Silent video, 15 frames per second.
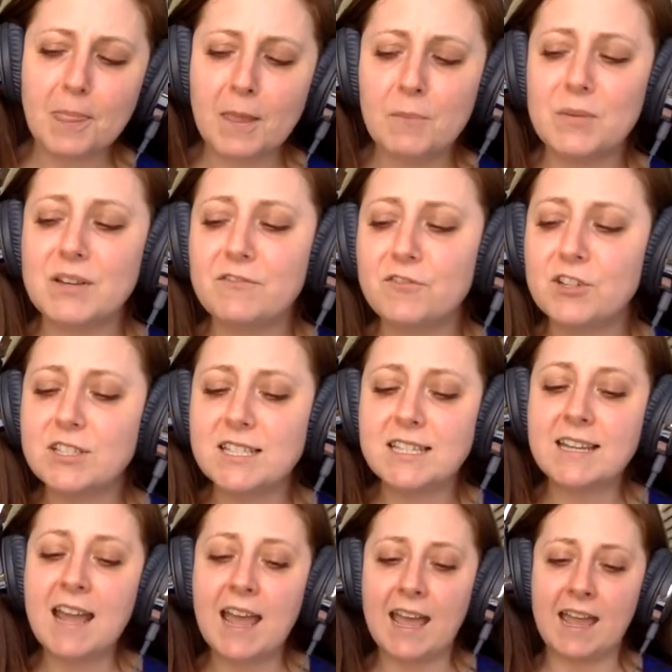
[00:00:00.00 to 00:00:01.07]
But for
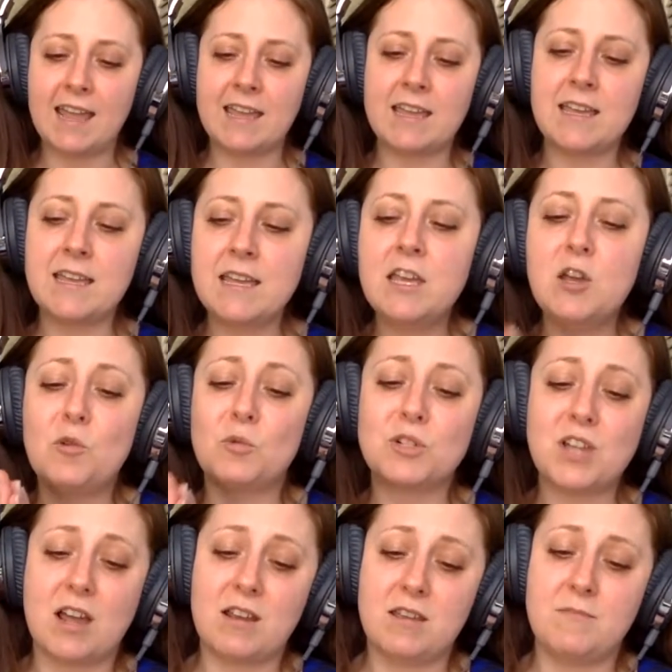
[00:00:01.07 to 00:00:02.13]
today, we're
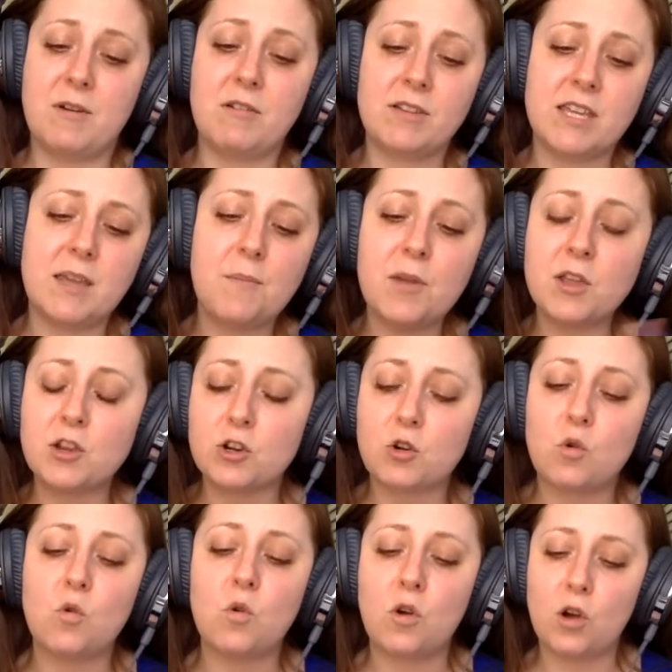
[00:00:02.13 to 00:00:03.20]
talking about keeping your
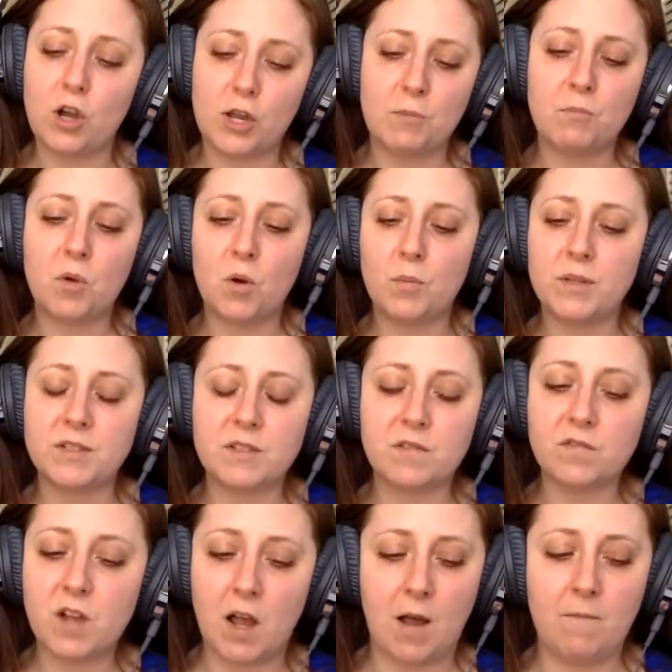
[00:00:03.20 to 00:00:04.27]
cool in moments
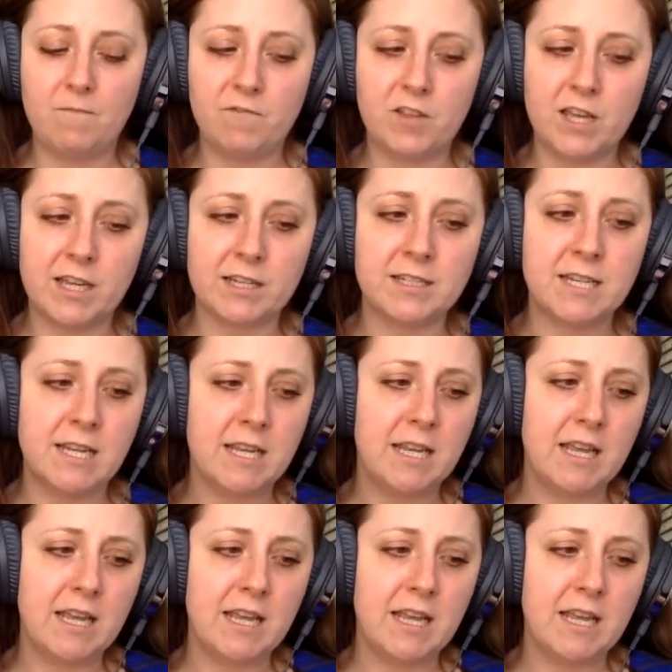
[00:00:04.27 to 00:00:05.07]
of conflict.